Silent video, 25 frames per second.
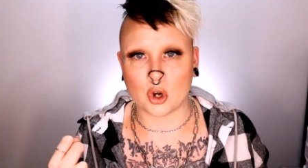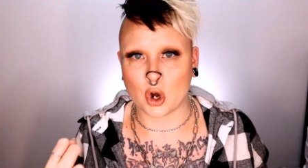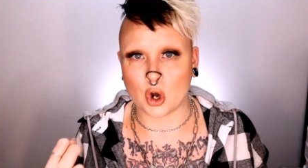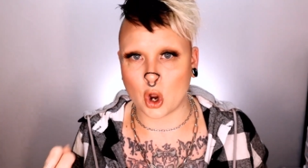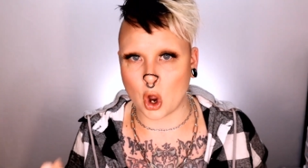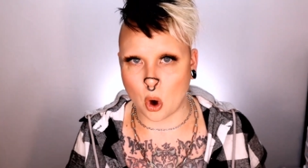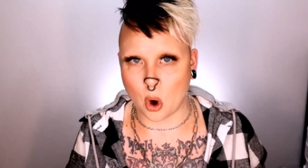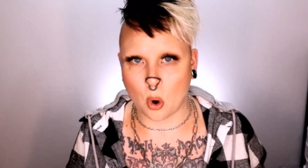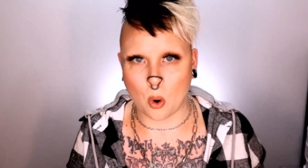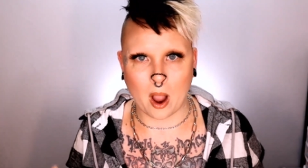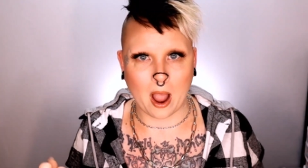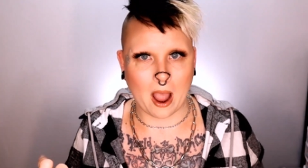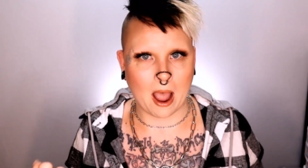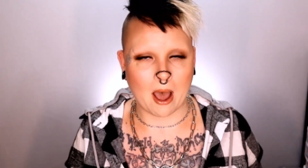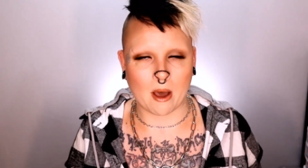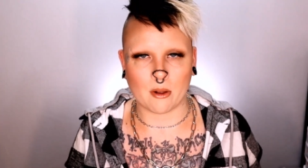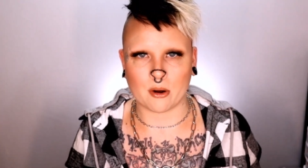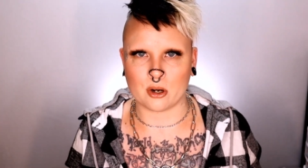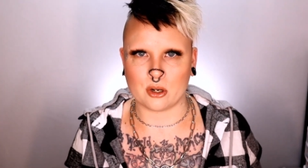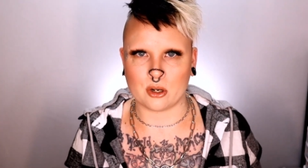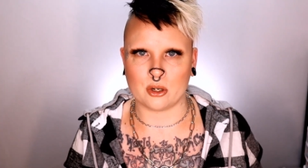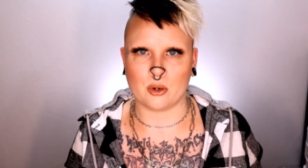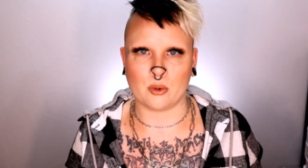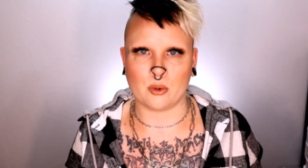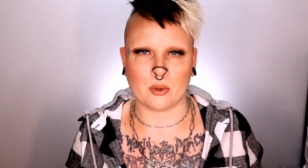know
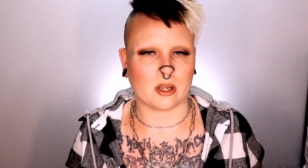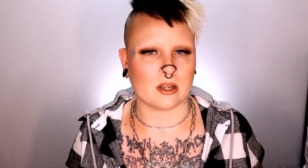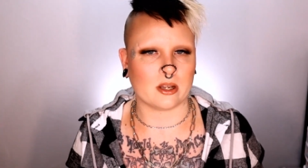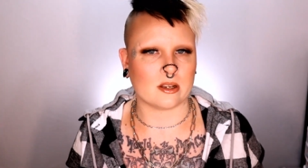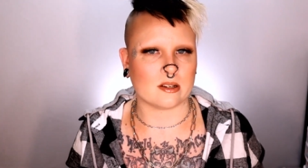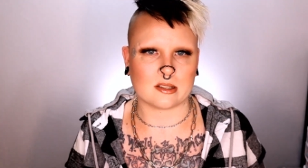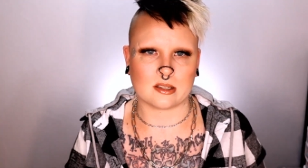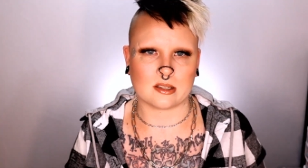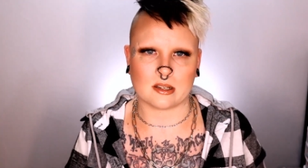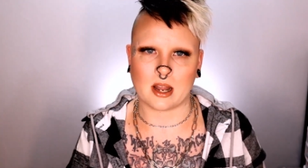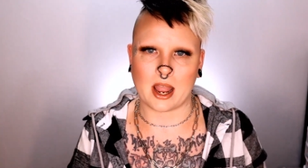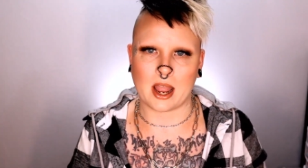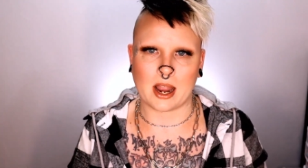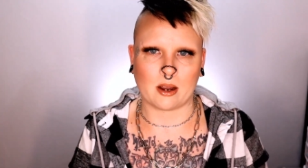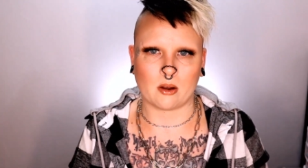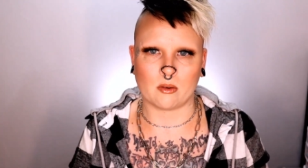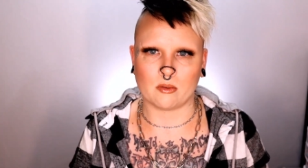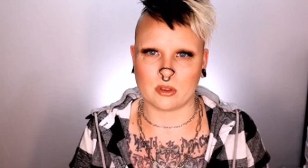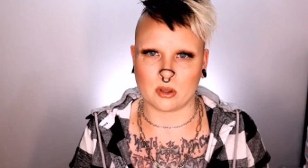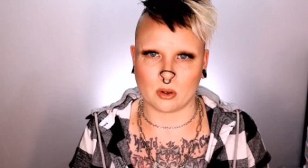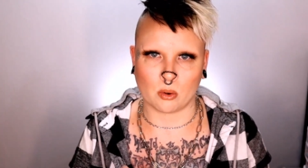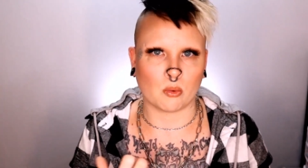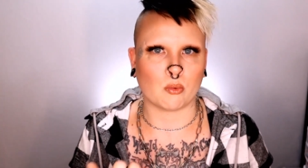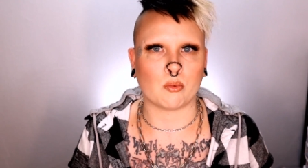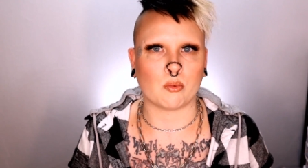how to do this
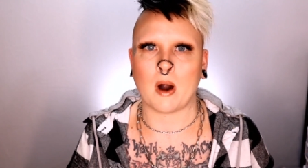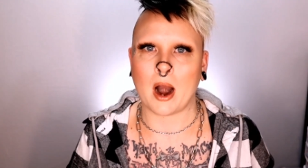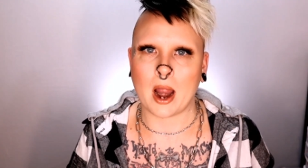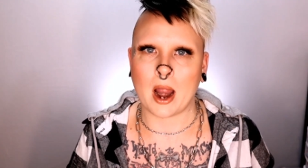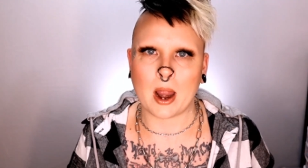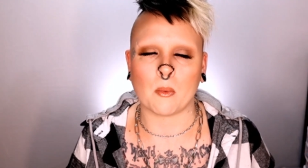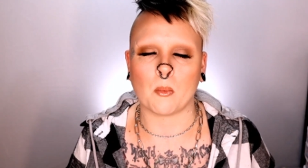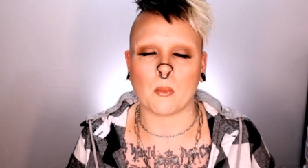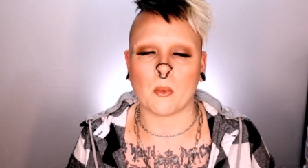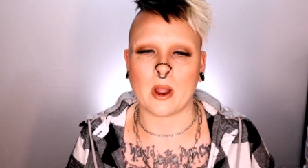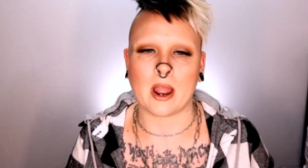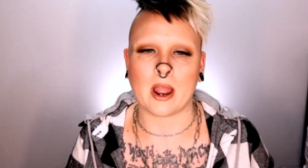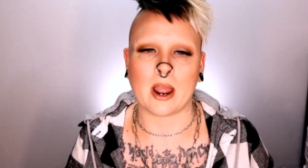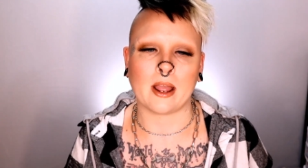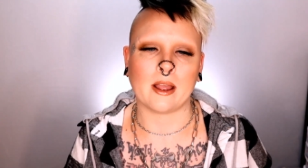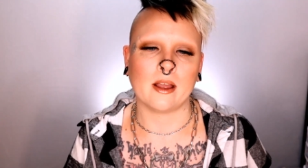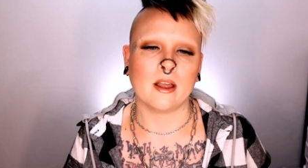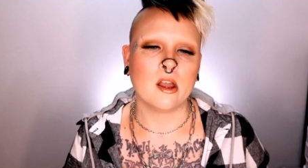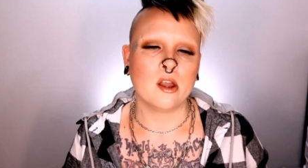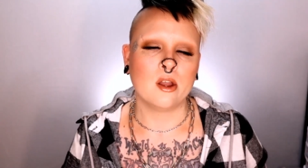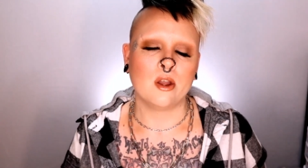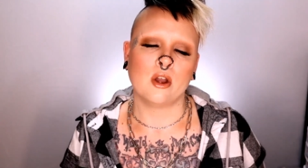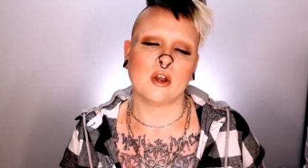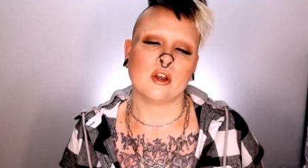the right way.